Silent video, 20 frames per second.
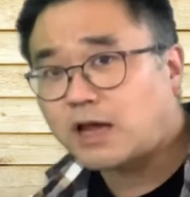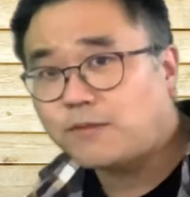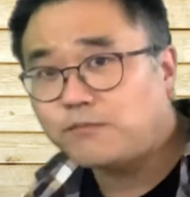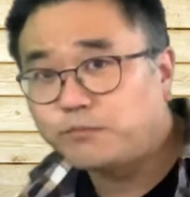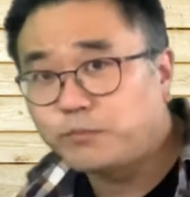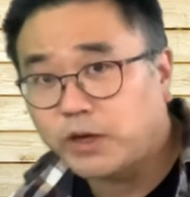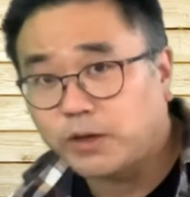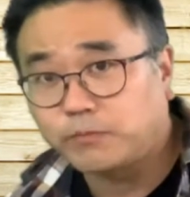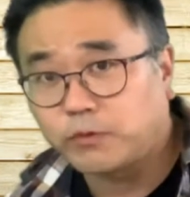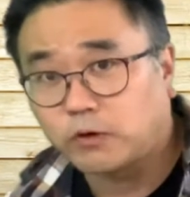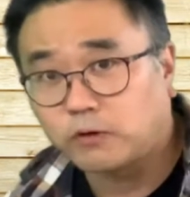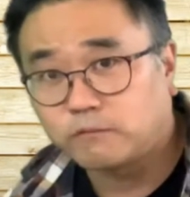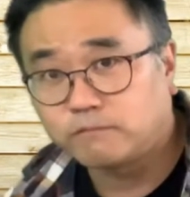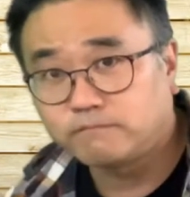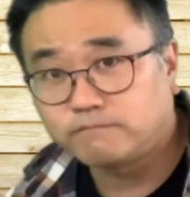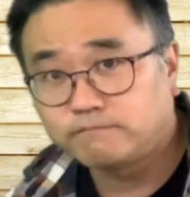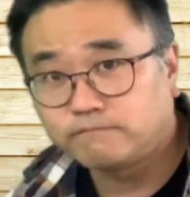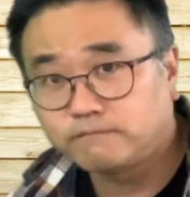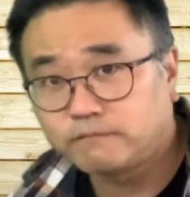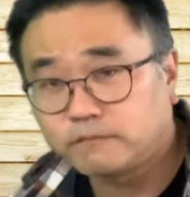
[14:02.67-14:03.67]
people
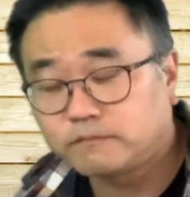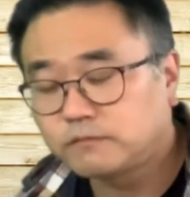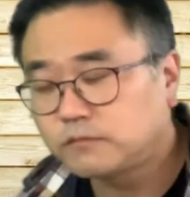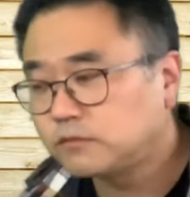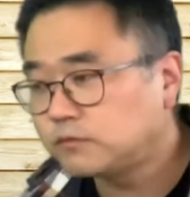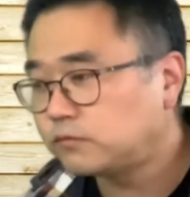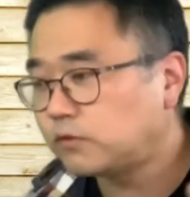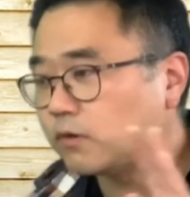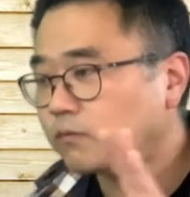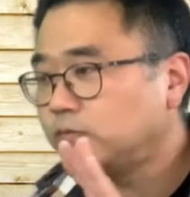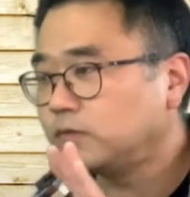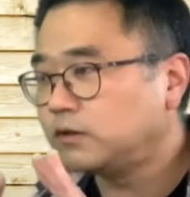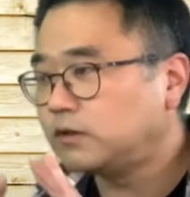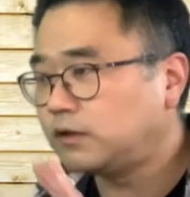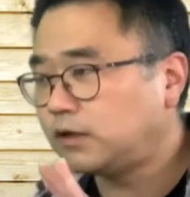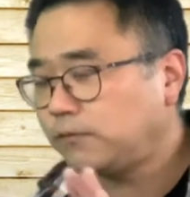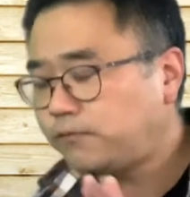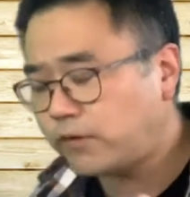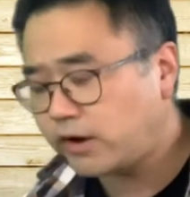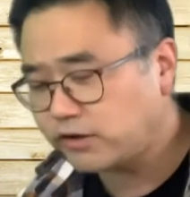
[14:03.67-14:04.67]
from
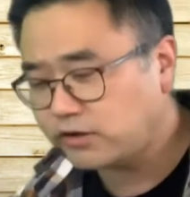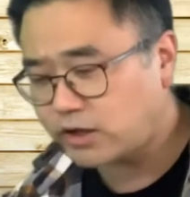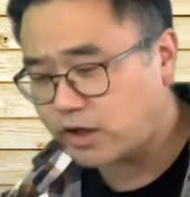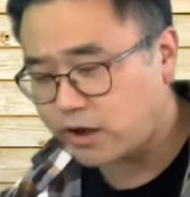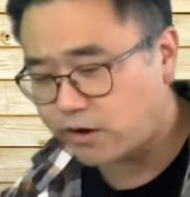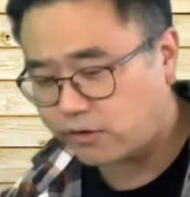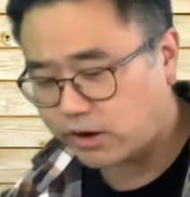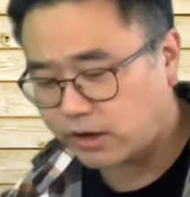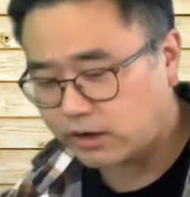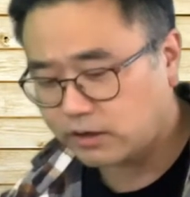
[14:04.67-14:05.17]
different era.